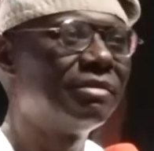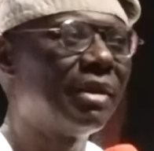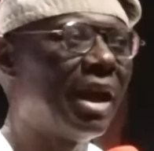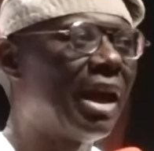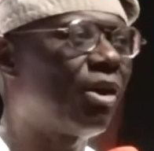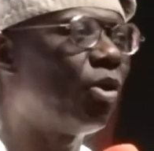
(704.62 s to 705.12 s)

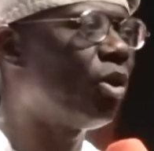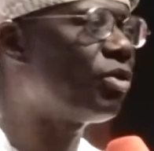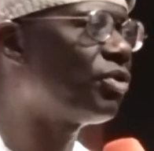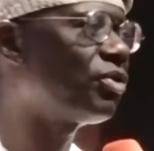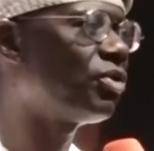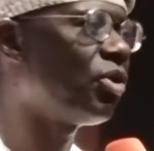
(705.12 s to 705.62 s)
and
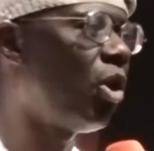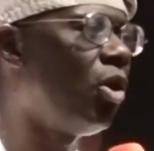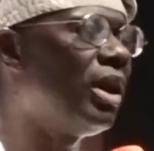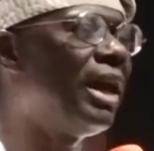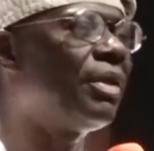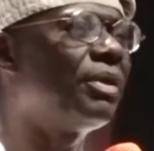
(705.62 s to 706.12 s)
across
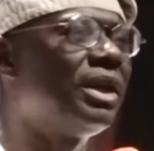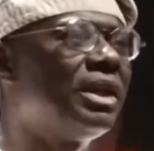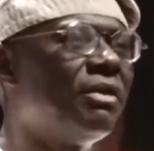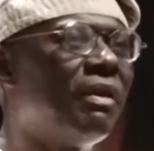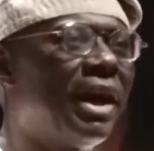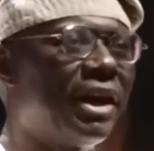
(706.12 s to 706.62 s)
all ethnic
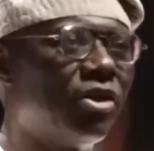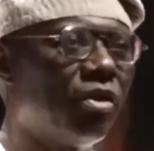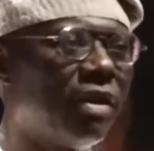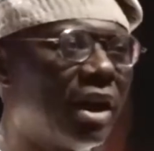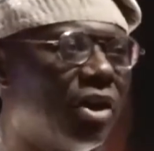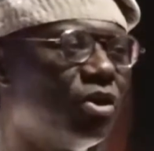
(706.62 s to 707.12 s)
divide of
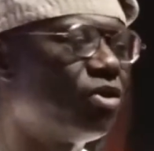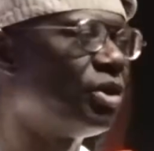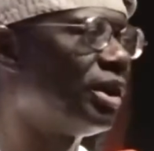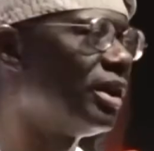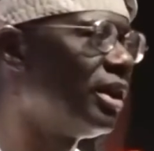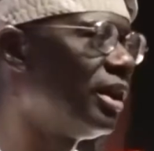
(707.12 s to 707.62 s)
our country.